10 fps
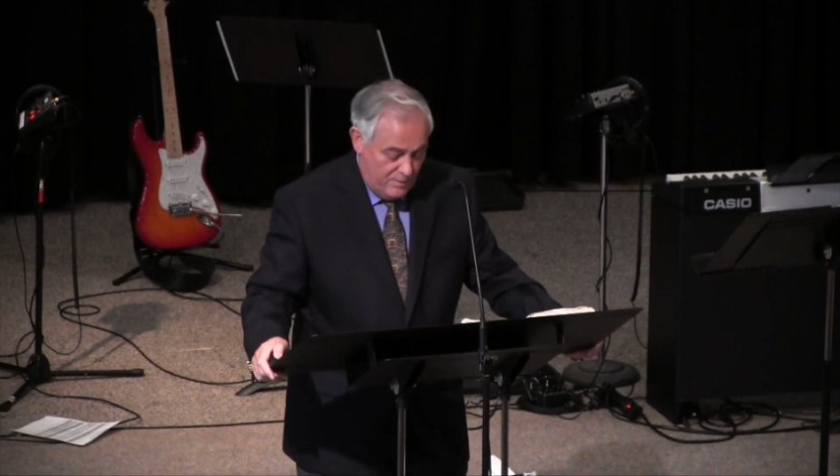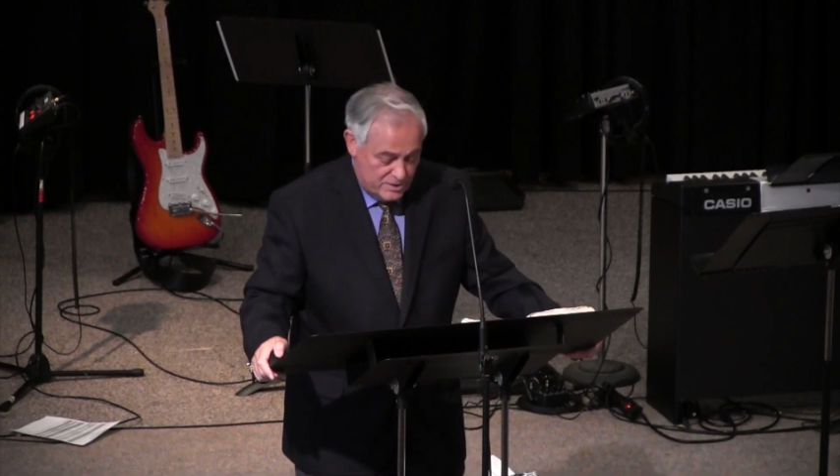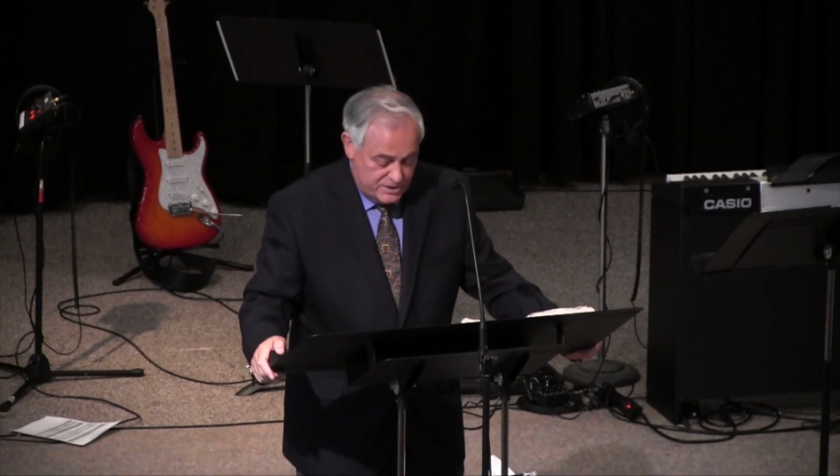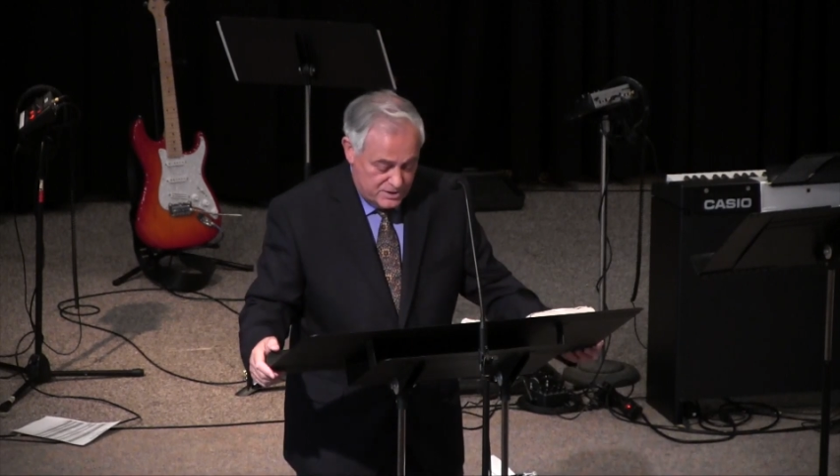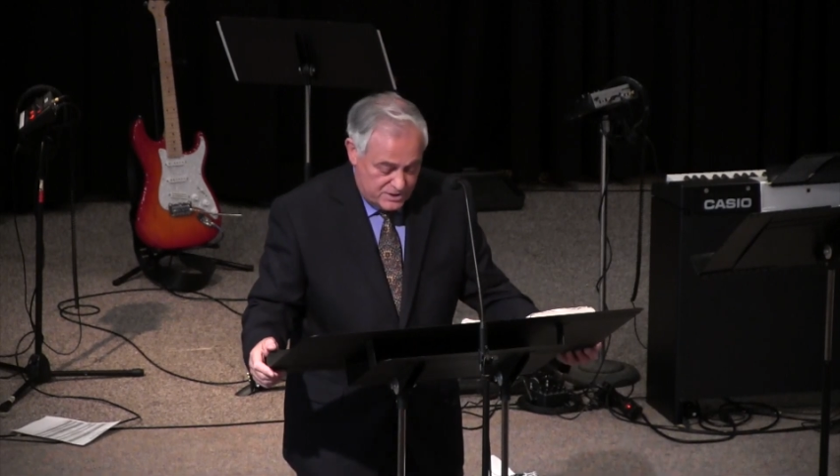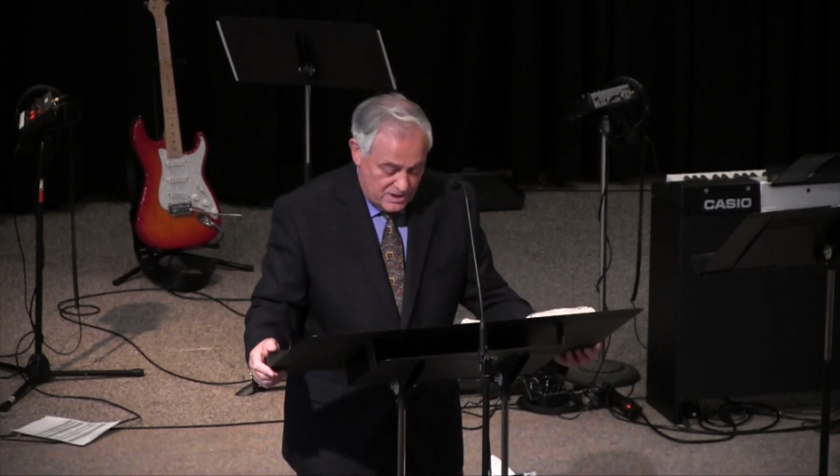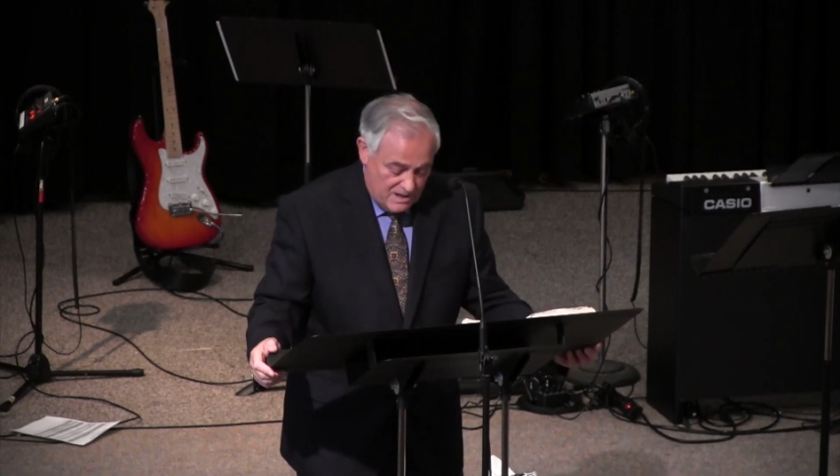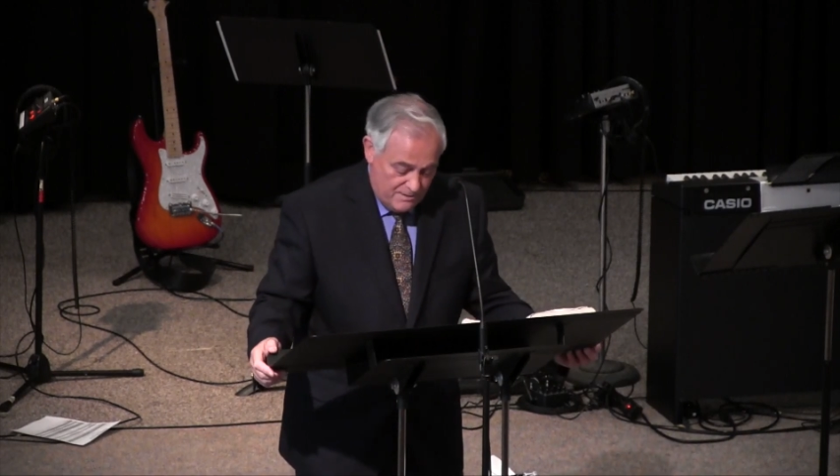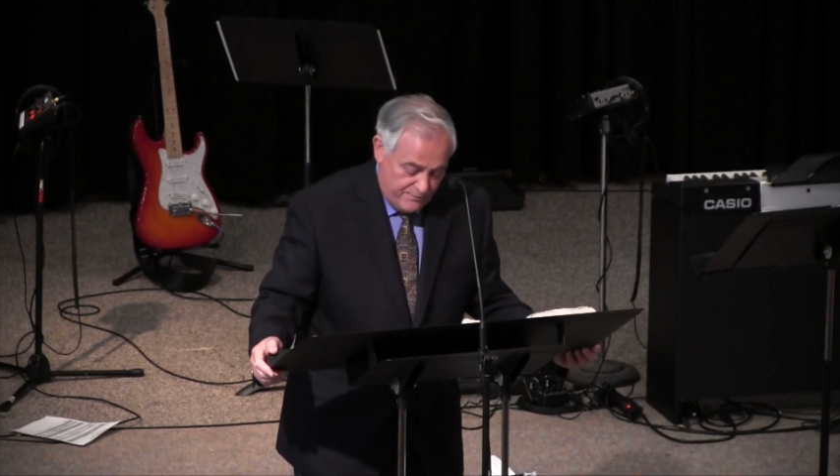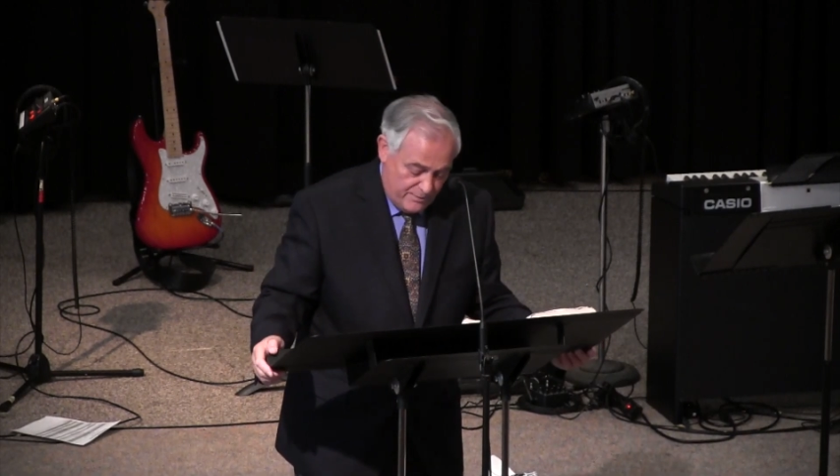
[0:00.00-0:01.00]
verses
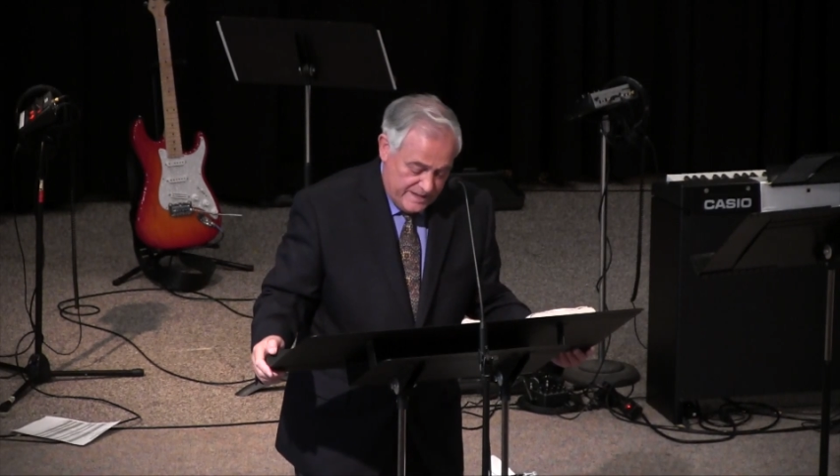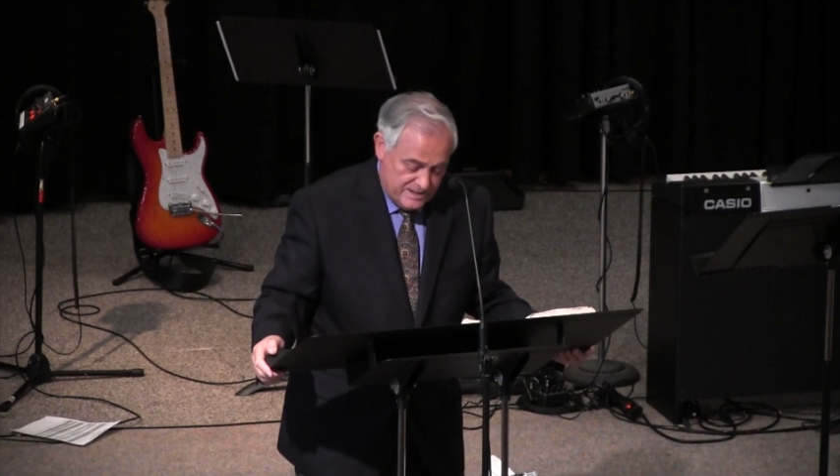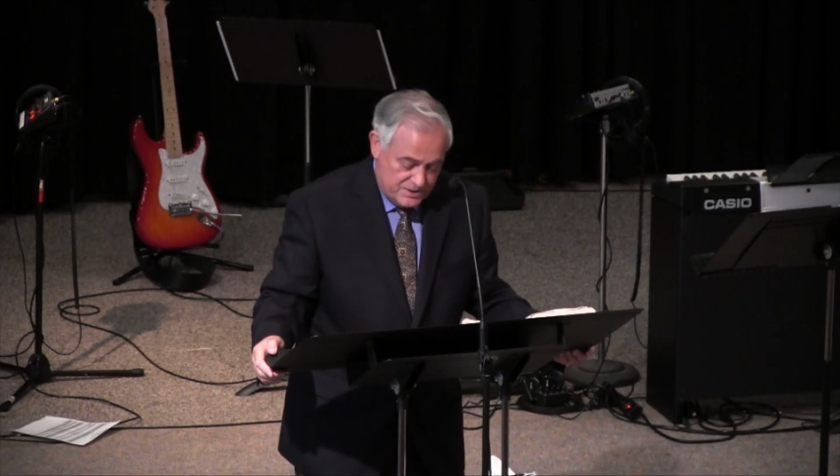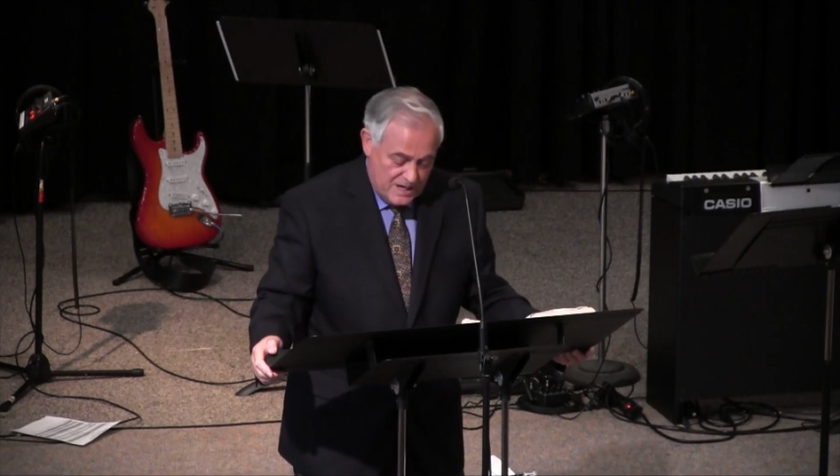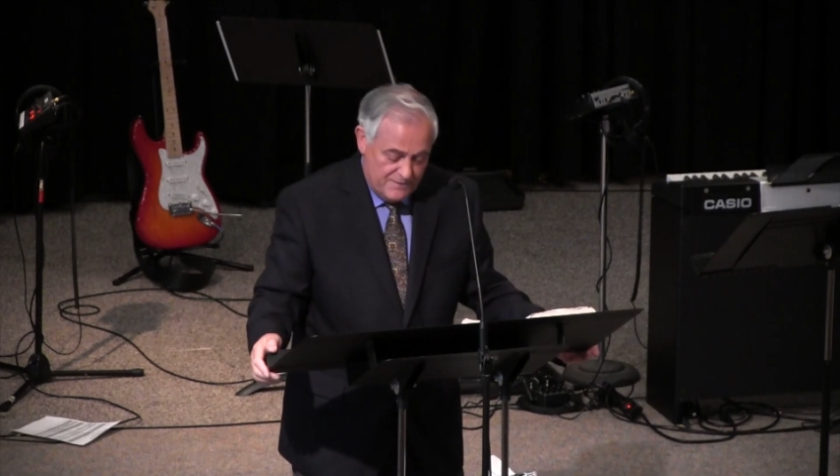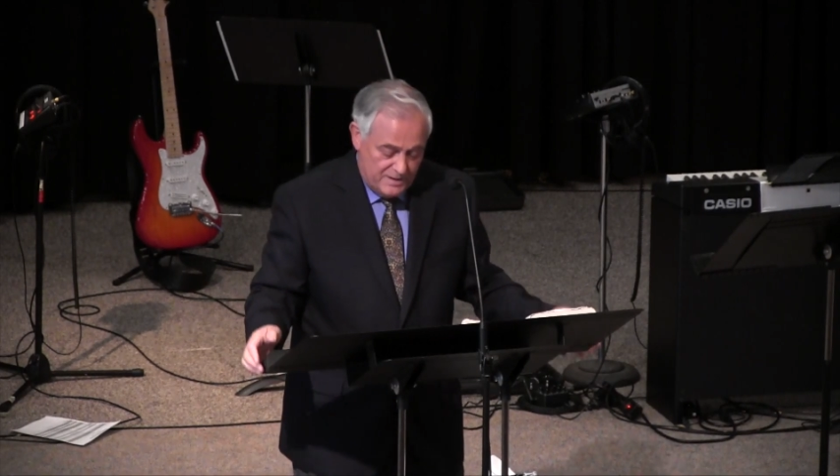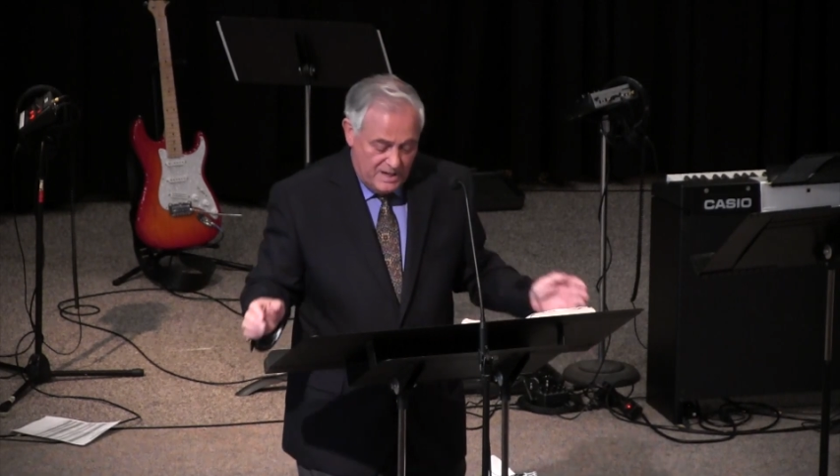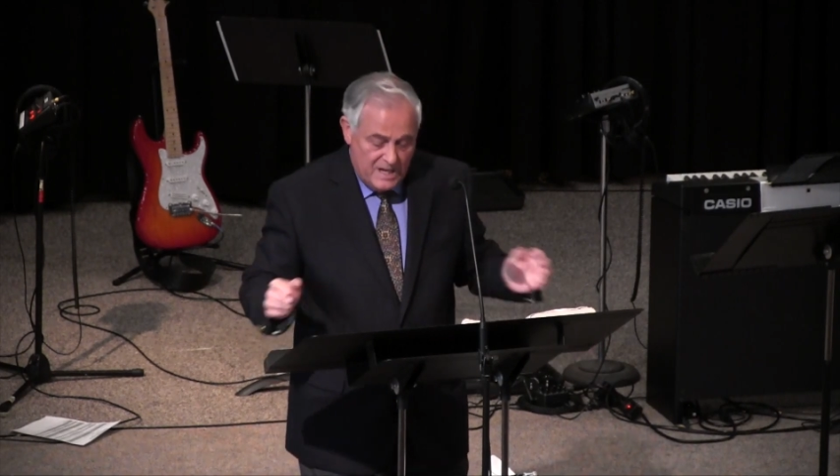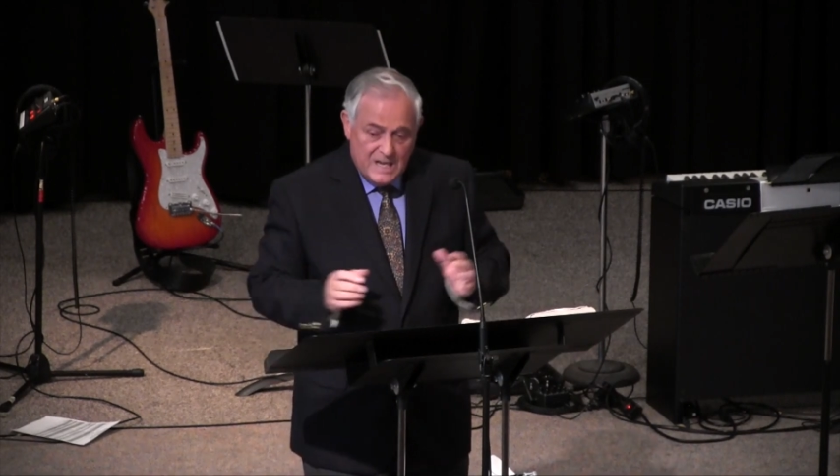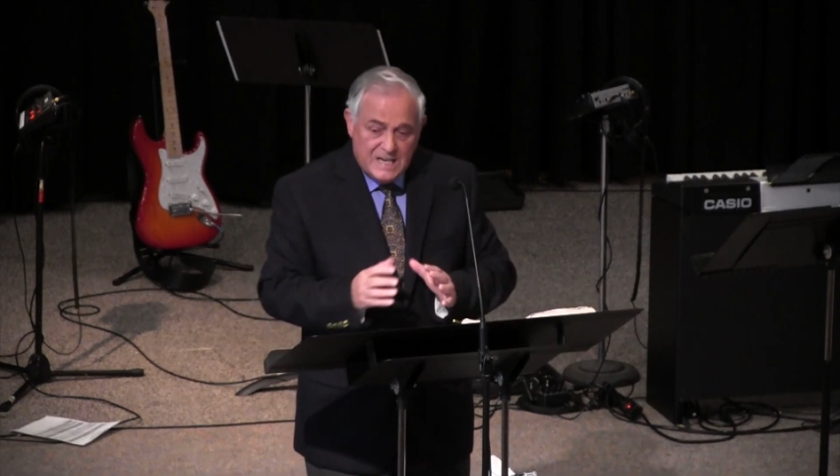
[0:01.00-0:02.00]
3 to 7,